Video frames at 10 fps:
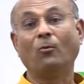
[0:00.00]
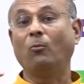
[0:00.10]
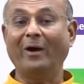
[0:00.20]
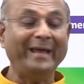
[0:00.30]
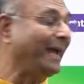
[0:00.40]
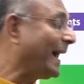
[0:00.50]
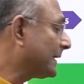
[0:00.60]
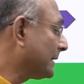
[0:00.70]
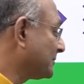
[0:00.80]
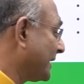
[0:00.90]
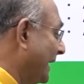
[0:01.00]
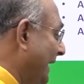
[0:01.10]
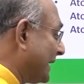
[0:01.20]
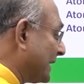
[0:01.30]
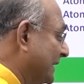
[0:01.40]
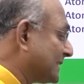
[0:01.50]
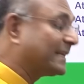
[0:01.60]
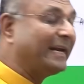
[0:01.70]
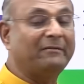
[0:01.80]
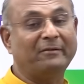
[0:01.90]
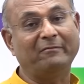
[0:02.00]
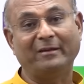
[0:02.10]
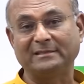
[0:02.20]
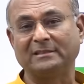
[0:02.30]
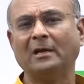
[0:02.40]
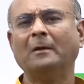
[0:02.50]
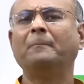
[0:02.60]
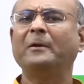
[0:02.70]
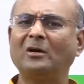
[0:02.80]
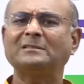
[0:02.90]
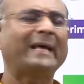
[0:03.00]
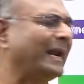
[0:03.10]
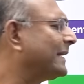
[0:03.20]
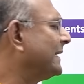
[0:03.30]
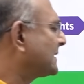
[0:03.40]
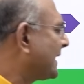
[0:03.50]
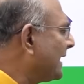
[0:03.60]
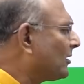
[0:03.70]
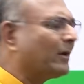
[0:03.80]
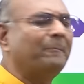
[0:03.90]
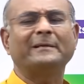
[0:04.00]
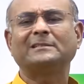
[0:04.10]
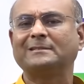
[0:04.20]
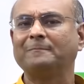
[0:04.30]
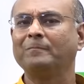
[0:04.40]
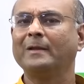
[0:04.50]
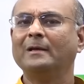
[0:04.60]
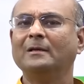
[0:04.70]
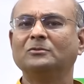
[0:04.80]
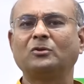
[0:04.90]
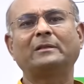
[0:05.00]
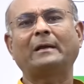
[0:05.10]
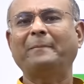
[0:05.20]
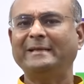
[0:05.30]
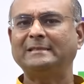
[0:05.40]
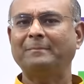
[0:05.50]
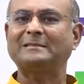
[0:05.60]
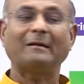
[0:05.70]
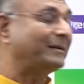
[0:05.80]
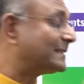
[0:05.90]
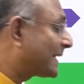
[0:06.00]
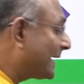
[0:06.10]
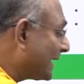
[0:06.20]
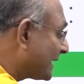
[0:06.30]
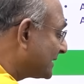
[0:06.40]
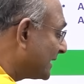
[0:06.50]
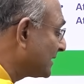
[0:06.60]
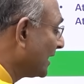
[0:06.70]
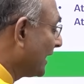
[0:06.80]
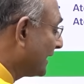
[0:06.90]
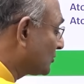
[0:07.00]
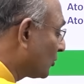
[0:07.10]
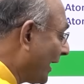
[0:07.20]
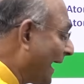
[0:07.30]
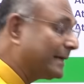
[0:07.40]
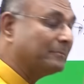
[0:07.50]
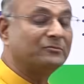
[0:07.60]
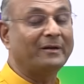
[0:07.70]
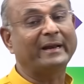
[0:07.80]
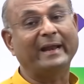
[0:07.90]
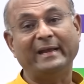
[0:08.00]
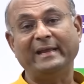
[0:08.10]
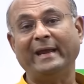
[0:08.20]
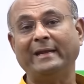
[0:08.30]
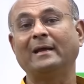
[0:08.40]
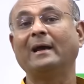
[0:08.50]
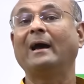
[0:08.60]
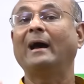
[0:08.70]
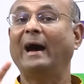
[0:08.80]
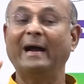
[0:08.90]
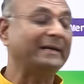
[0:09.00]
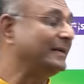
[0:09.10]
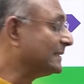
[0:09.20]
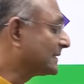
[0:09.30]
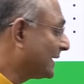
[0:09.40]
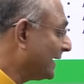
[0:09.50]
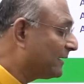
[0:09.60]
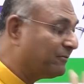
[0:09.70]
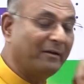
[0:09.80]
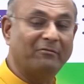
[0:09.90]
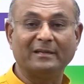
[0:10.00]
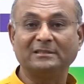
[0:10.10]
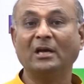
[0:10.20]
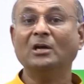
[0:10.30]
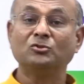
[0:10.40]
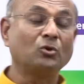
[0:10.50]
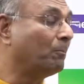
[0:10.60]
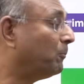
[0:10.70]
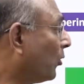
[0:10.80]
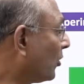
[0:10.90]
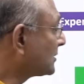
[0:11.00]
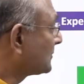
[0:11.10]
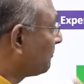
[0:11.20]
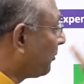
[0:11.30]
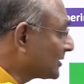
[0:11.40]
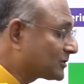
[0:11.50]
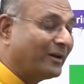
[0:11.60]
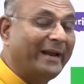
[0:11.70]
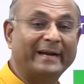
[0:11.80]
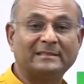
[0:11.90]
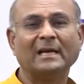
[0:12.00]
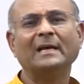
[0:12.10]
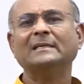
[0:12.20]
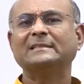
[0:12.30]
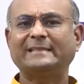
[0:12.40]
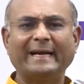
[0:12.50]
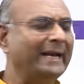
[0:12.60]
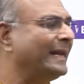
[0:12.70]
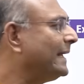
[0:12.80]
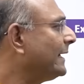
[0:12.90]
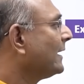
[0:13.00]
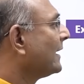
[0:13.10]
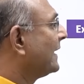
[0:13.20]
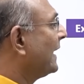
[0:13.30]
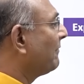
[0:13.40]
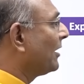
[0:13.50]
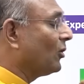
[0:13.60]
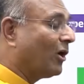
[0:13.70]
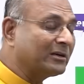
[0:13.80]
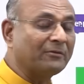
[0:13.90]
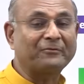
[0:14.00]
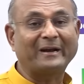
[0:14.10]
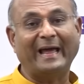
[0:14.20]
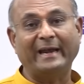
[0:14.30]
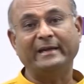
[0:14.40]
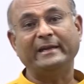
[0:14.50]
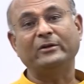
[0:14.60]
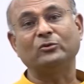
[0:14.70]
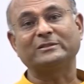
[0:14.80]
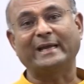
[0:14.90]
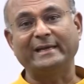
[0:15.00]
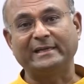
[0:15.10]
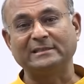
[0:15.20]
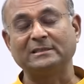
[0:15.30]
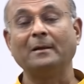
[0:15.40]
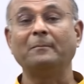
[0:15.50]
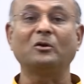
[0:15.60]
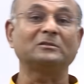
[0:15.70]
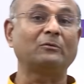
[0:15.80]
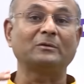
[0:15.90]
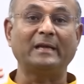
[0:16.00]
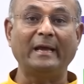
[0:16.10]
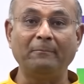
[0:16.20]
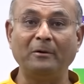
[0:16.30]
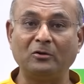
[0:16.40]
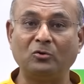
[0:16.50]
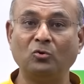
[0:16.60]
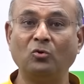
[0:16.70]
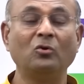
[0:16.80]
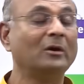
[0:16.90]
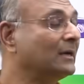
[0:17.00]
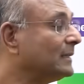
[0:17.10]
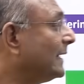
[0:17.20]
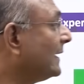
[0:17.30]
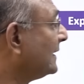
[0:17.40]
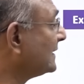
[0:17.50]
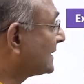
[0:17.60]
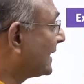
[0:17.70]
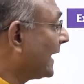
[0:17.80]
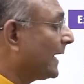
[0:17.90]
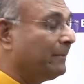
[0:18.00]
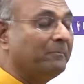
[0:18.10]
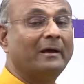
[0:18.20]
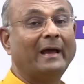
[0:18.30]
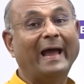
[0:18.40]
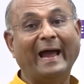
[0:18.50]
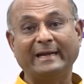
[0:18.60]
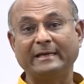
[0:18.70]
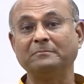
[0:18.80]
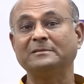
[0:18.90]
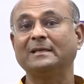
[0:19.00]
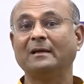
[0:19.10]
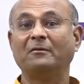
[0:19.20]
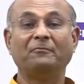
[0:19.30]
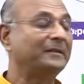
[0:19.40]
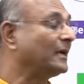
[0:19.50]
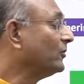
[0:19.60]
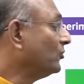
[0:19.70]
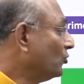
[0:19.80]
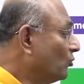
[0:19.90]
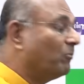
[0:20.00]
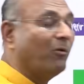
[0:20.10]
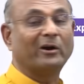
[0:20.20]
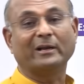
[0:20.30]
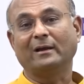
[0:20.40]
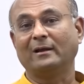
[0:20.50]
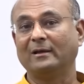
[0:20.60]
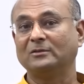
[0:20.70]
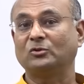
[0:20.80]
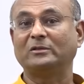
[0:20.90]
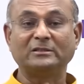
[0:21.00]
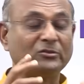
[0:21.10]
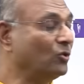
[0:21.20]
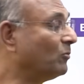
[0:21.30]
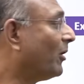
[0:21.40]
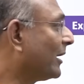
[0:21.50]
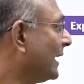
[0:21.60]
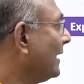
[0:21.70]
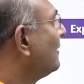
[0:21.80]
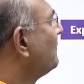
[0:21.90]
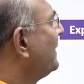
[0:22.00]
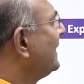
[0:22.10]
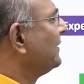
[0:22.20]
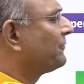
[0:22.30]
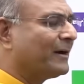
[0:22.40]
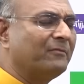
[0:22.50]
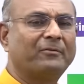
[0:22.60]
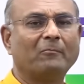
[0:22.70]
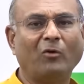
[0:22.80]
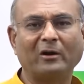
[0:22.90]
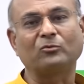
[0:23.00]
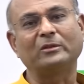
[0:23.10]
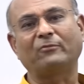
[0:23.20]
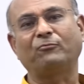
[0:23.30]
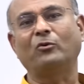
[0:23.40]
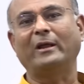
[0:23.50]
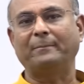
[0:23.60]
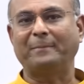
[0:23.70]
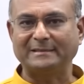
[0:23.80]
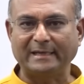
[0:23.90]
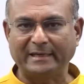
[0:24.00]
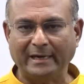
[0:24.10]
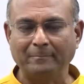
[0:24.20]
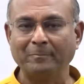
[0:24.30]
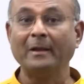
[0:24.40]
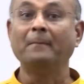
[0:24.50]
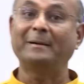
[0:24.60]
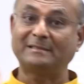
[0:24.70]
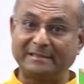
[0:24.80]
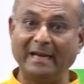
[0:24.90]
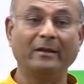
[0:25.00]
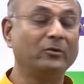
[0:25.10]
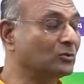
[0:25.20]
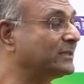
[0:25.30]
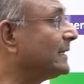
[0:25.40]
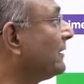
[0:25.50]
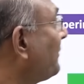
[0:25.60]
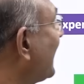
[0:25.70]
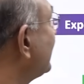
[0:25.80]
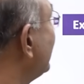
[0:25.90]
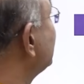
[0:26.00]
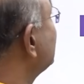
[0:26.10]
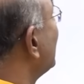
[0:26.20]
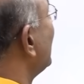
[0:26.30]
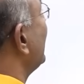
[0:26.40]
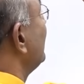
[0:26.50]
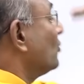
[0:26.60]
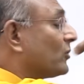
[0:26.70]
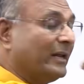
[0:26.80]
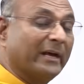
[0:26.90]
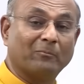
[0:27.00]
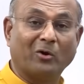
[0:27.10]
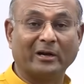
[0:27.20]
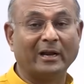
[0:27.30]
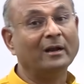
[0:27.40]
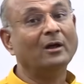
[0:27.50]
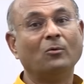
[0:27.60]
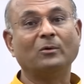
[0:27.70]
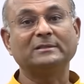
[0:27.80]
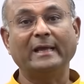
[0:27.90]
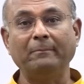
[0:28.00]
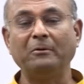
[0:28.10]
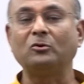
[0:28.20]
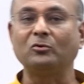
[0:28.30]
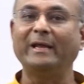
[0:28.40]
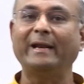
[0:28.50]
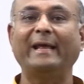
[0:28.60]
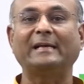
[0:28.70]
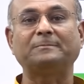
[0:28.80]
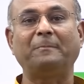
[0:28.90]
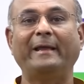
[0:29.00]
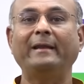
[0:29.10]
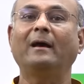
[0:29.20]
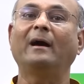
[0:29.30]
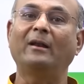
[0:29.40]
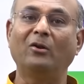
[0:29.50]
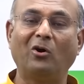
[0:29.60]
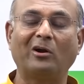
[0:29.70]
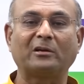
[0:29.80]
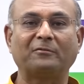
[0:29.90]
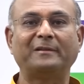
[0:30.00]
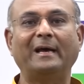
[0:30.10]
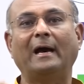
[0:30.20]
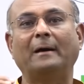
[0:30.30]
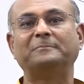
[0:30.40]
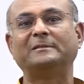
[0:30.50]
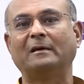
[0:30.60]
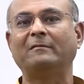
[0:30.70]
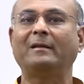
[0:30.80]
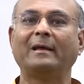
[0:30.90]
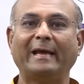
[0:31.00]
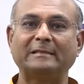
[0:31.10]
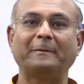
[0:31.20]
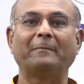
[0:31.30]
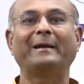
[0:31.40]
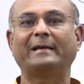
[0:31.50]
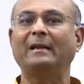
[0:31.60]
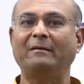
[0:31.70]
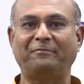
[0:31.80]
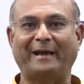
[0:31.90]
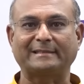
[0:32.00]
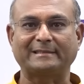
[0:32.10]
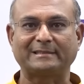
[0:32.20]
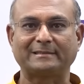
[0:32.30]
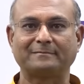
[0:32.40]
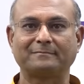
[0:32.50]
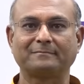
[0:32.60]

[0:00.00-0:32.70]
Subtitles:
why atoms radiate at discrete wavelengths, because there are discrete orbits. So that means they must have discrete energies, and so atoms will radiate at discrete wavelengths. So Bohr's postulates suddenly gave a lot of clarity to scientists, because it was able to then describe atoms with a new model. So this new model, very different from what Rutherford had presented, but still using the fact that it is a nuclear model, was able to then explain a lot of the observed experimental facts.